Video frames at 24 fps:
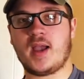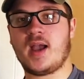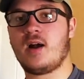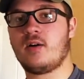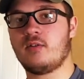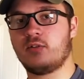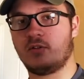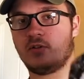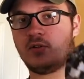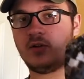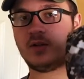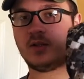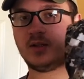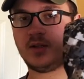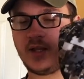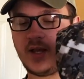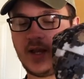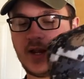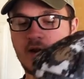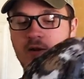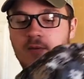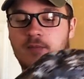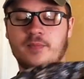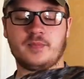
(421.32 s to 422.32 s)
outer
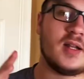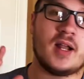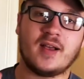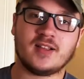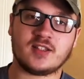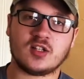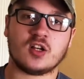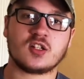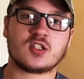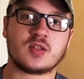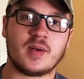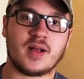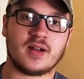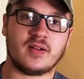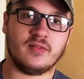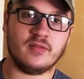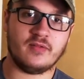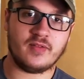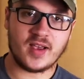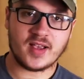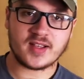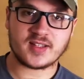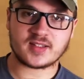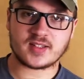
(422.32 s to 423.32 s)
layer. Now I talked about a
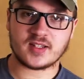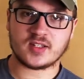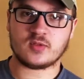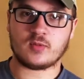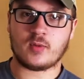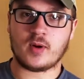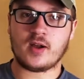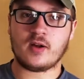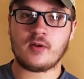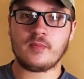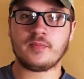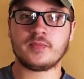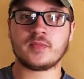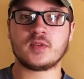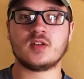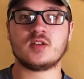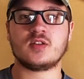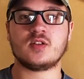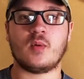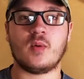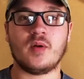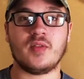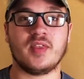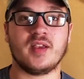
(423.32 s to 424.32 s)
vest as well.
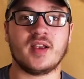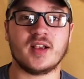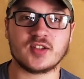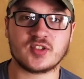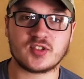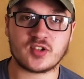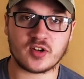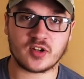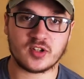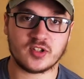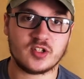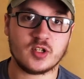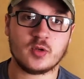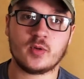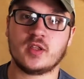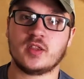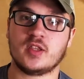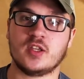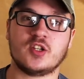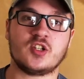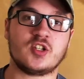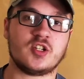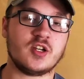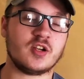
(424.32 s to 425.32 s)
So one thing I started doing
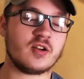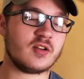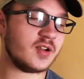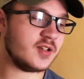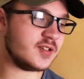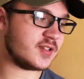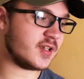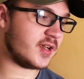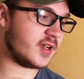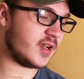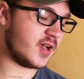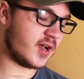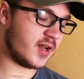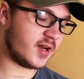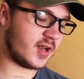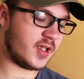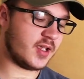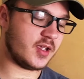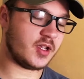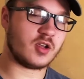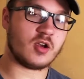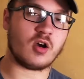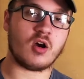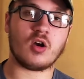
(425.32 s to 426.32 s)
this year is I got
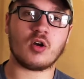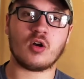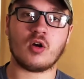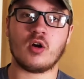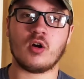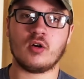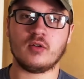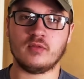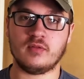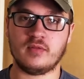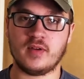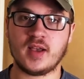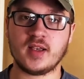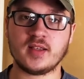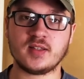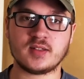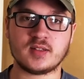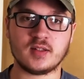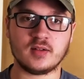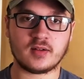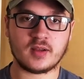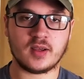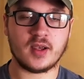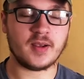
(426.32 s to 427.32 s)
a Carhartt
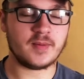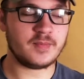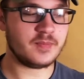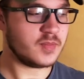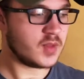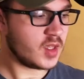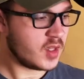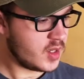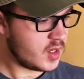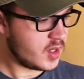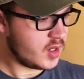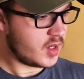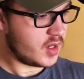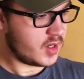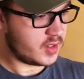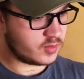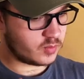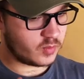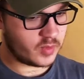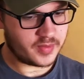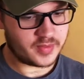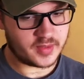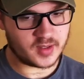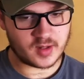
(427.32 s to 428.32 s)
vest, okay? And the
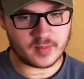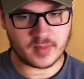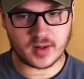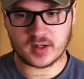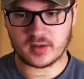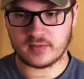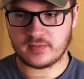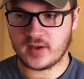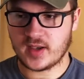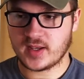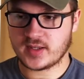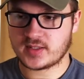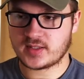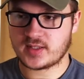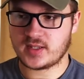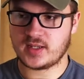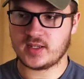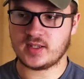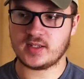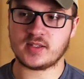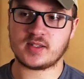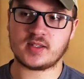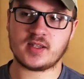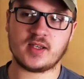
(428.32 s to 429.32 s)
one thing about a vest
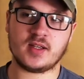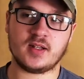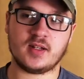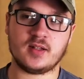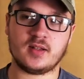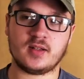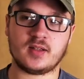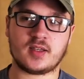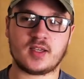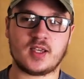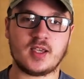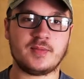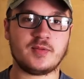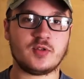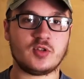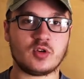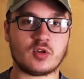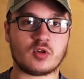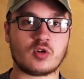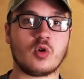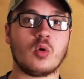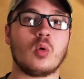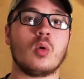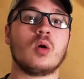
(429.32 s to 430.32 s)
is it keeps your
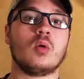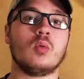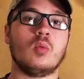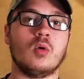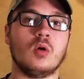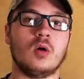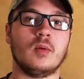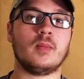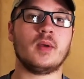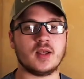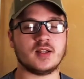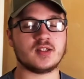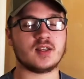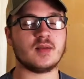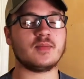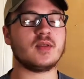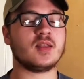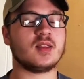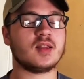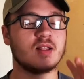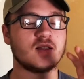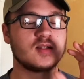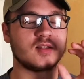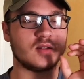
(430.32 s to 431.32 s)
core warm. And
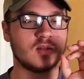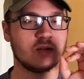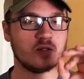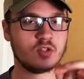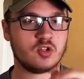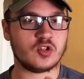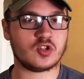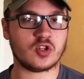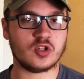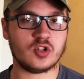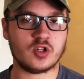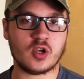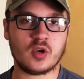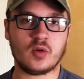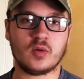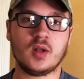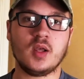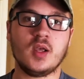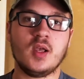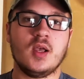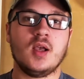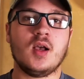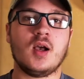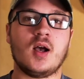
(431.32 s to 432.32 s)
something that's you should note
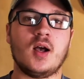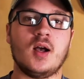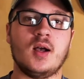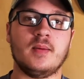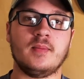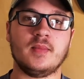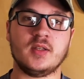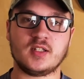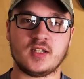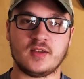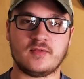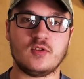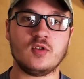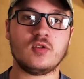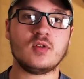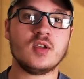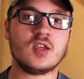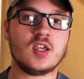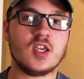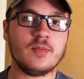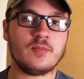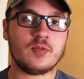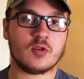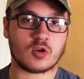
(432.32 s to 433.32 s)
um, is if you can
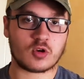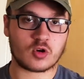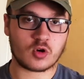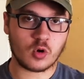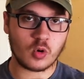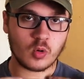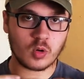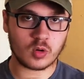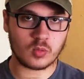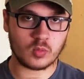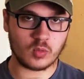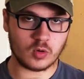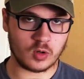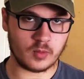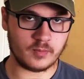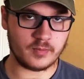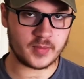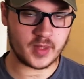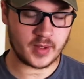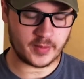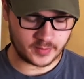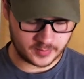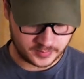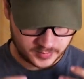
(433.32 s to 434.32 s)
keep your core warm,
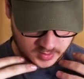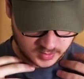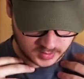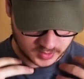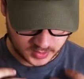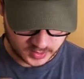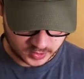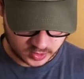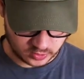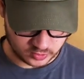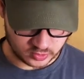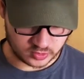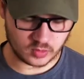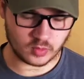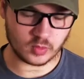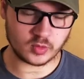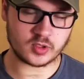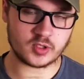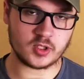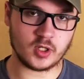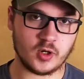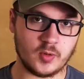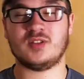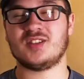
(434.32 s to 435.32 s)
that would be like your
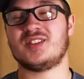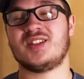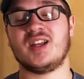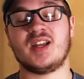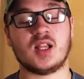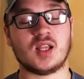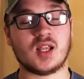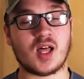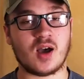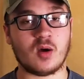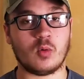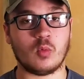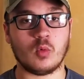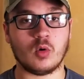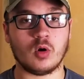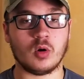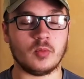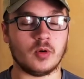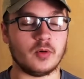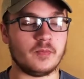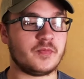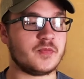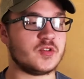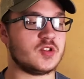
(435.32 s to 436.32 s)
torso, it'll stay a lot
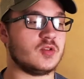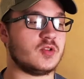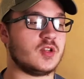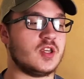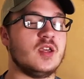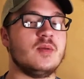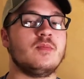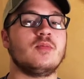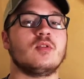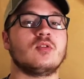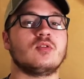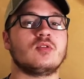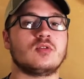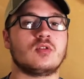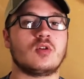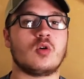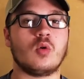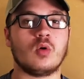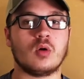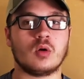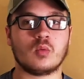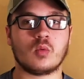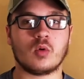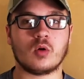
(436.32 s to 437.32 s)
warmer. So keep your
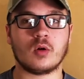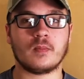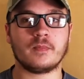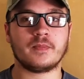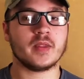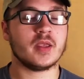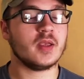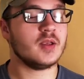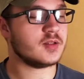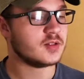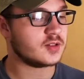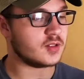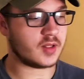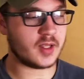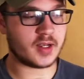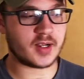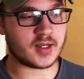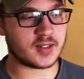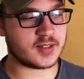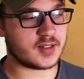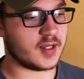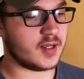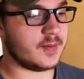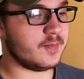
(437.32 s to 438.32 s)
core warm. So like
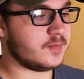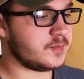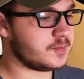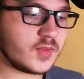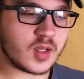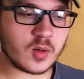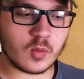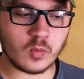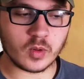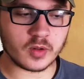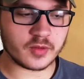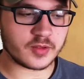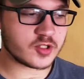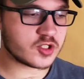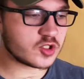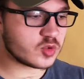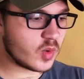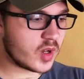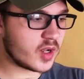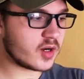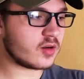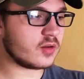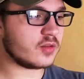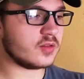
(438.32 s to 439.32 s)
I said, wear the
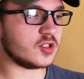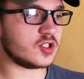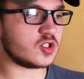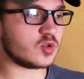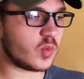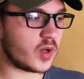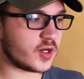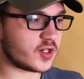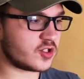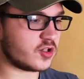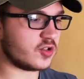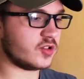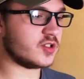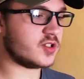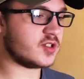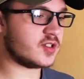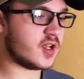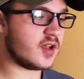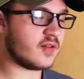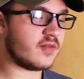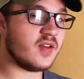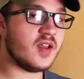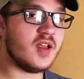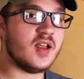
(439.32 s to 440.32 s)
sweater, the sweatshirt and
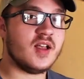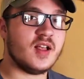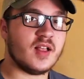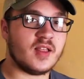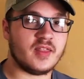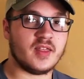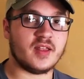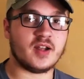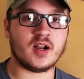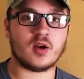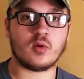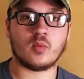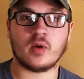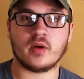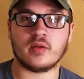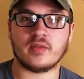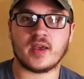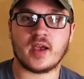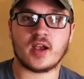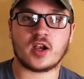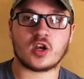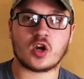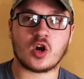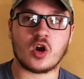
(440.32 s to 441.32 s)
stuff. Then I'll wear
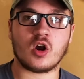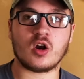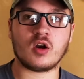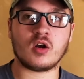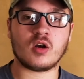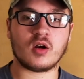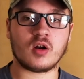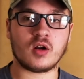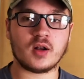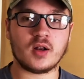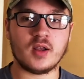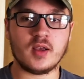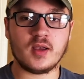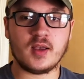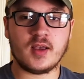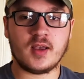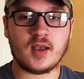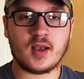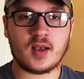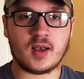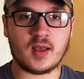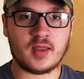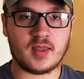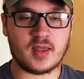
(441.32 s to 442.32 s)
that Carhartt,
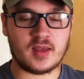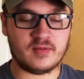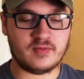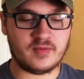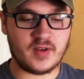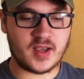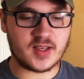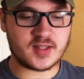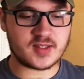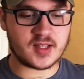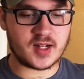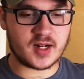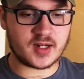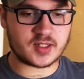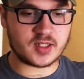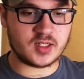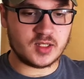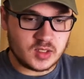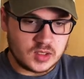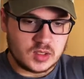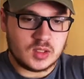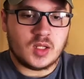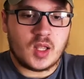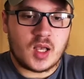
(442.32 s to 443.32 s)
uh, that vest that
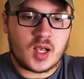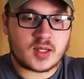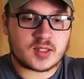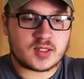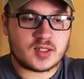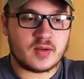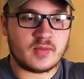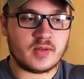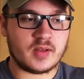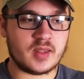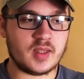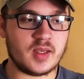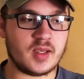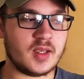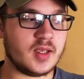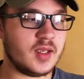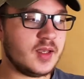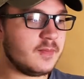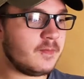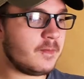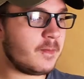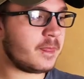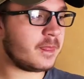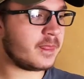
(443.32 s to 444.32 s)
actually locks everything
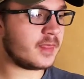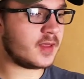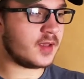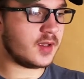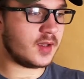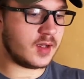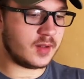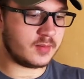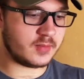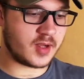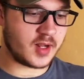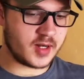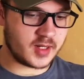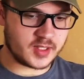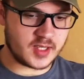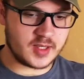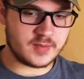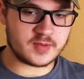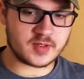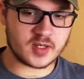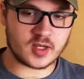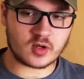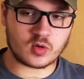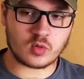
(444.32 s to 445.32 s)
in um, kind of
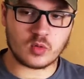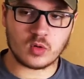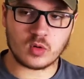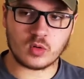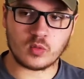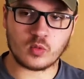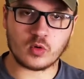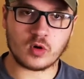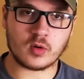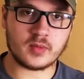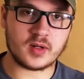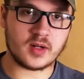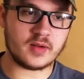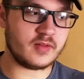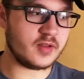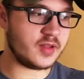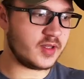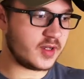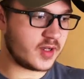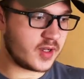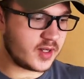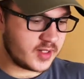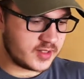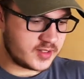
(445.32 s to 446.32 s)
keeps that core warm and
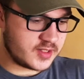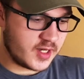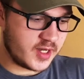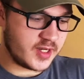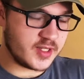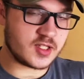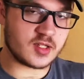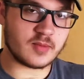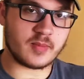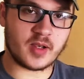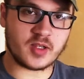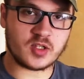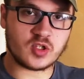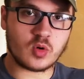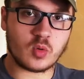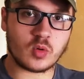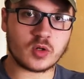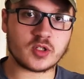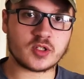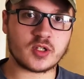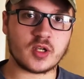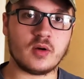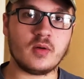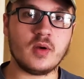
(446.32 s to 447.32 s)
everything kind of tight to my
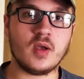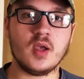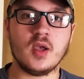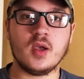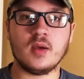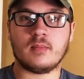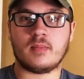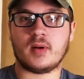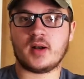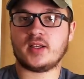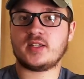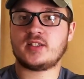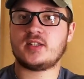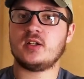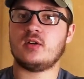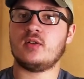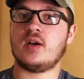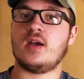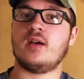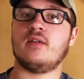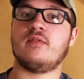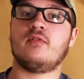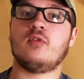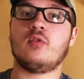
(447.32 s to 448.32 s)
torso, but I still
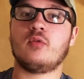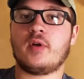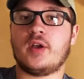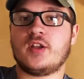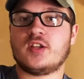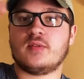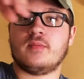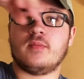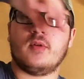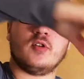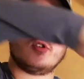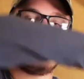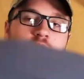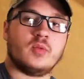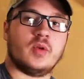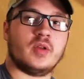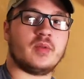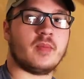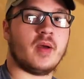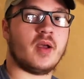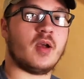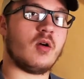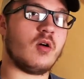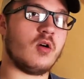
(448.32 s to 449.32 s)
have full range of motion
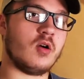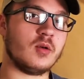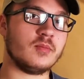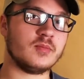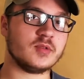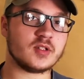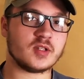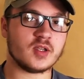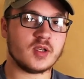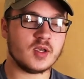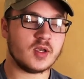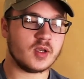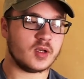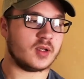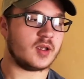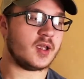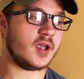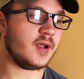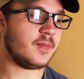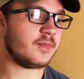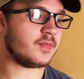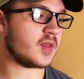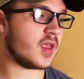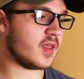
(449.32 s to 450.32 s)
with my arms,
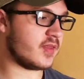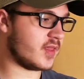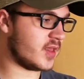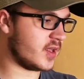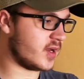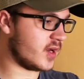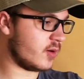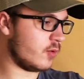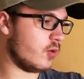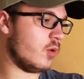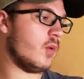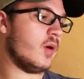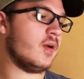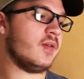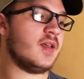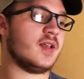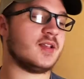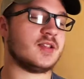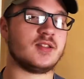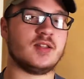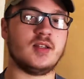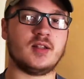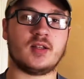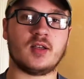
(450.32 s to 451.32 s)
okay? And then I will wear that
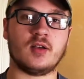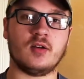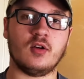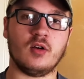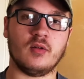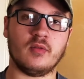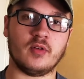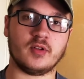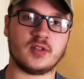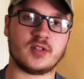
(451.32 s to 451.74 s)
Sitka over